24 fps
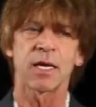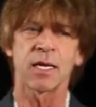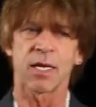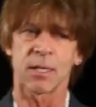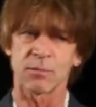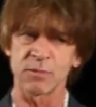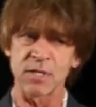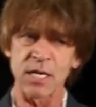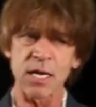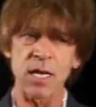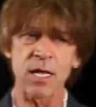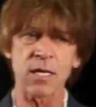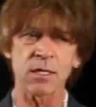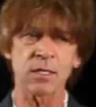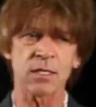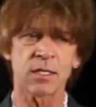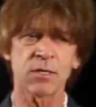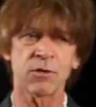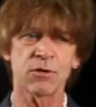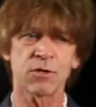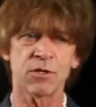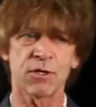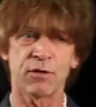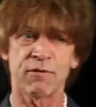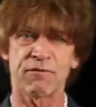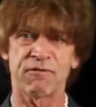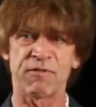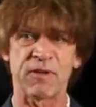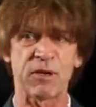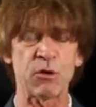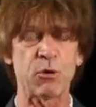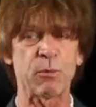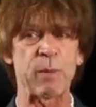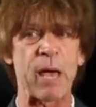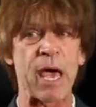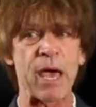And I'm telling you, you
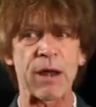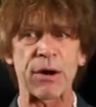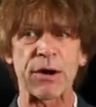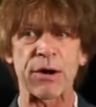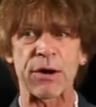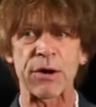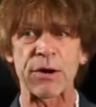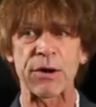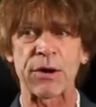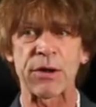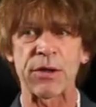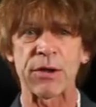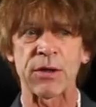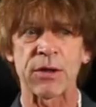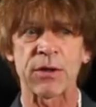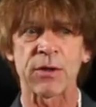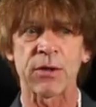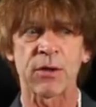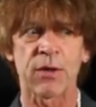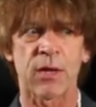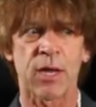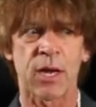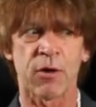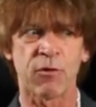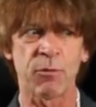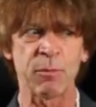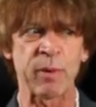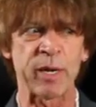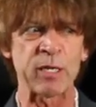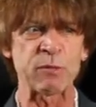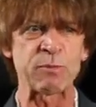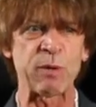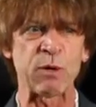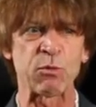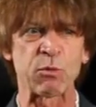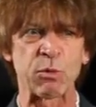feel better.
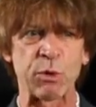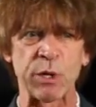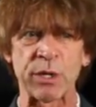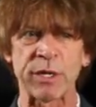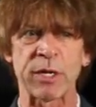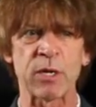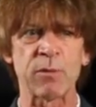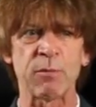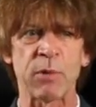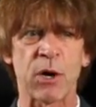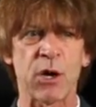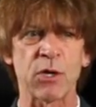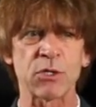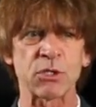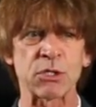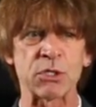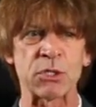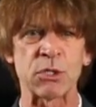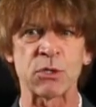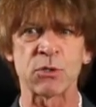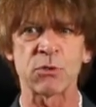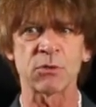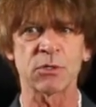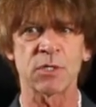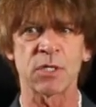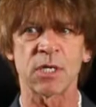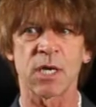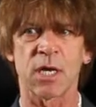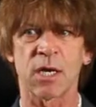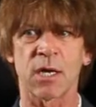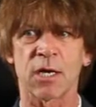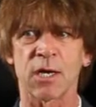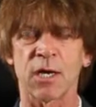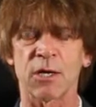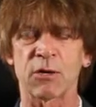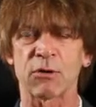Everybody's been really emotional. You
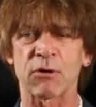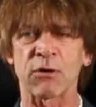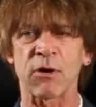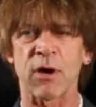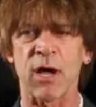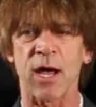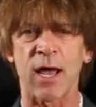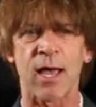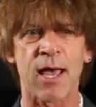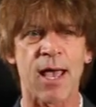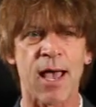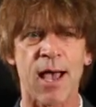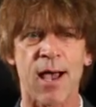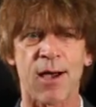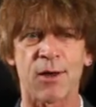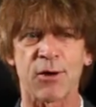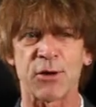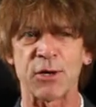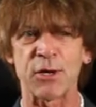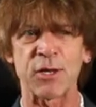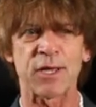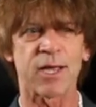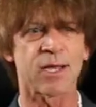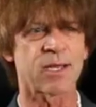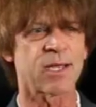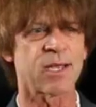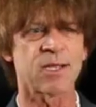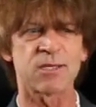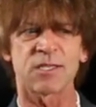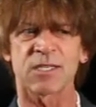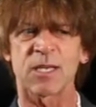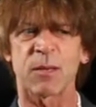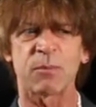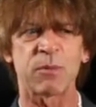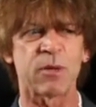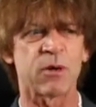get a good cry out, or you
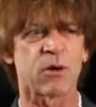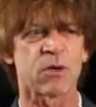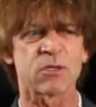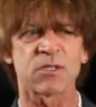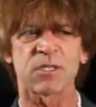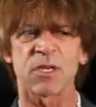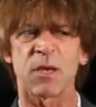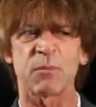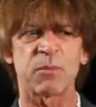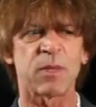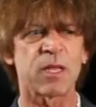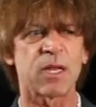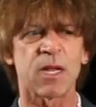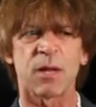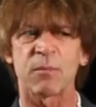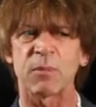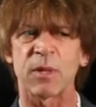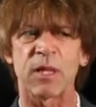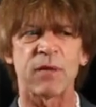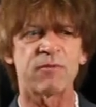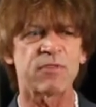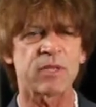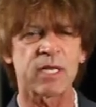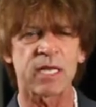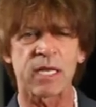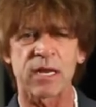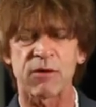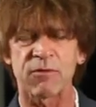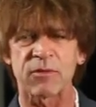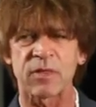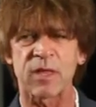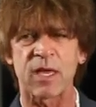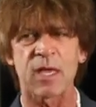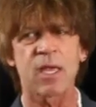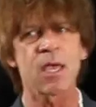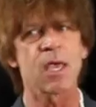get something or something uplifting and
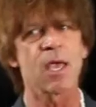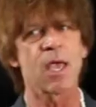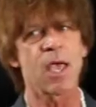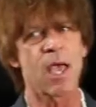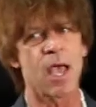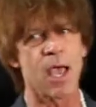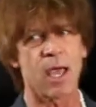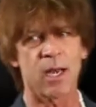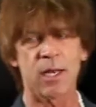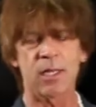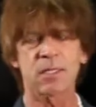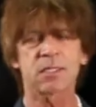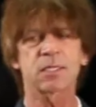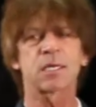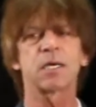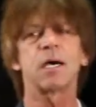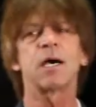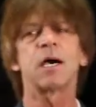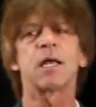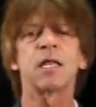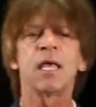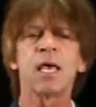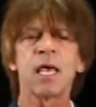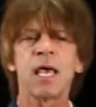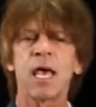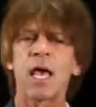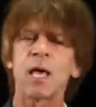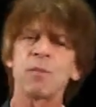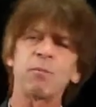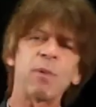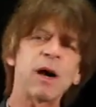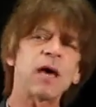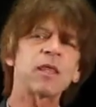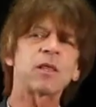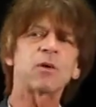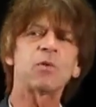everything, and it's good.
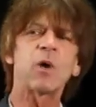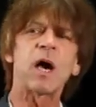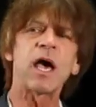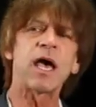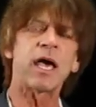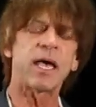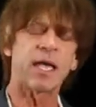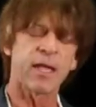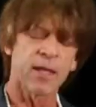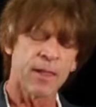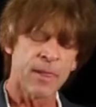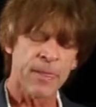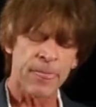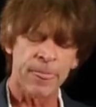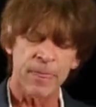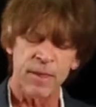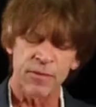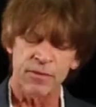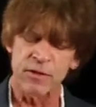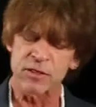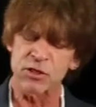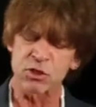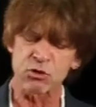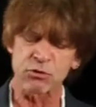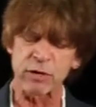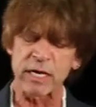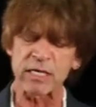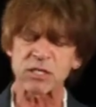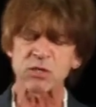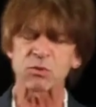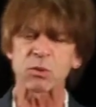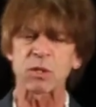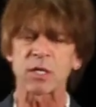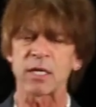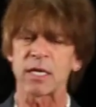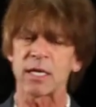And by the way, the
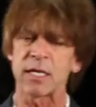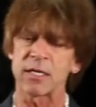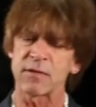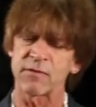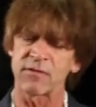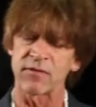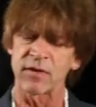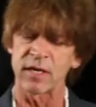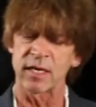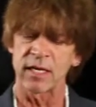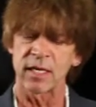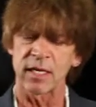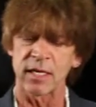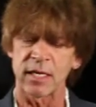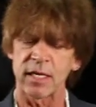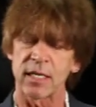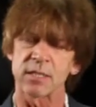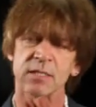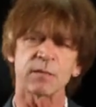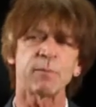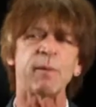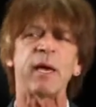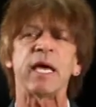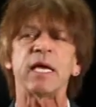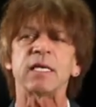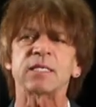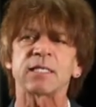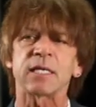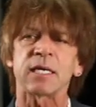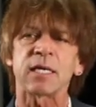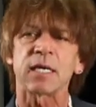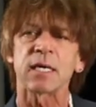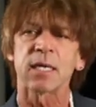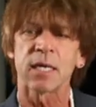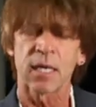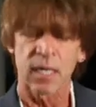stress relief is
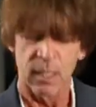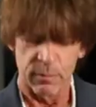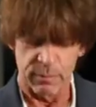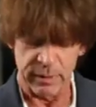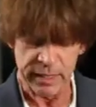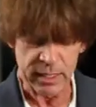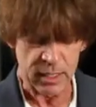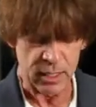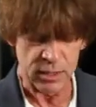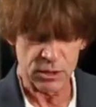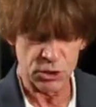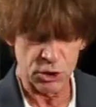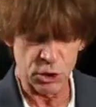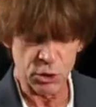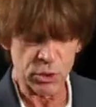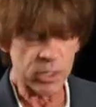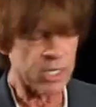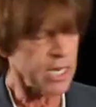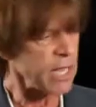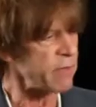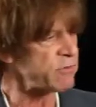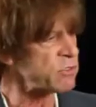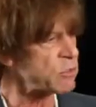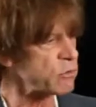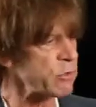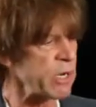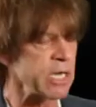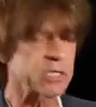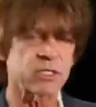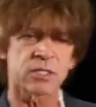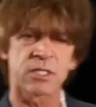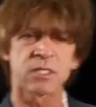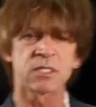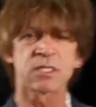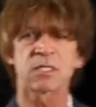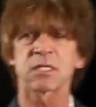amazing, because you can have
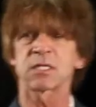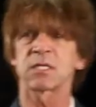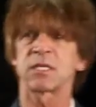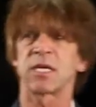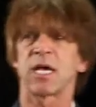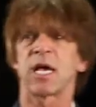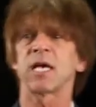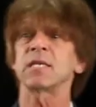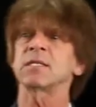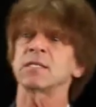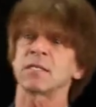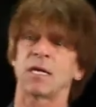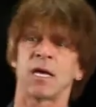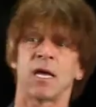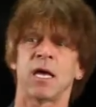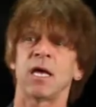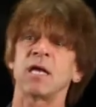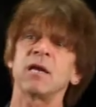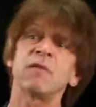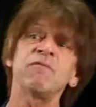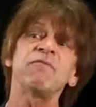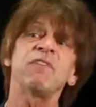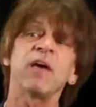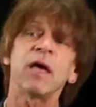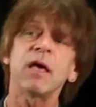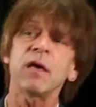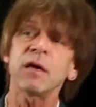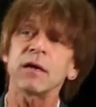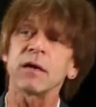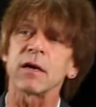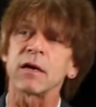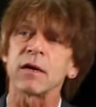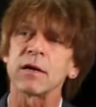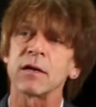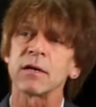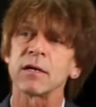stress in success and in
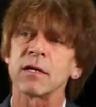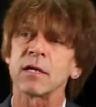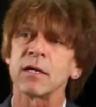failure.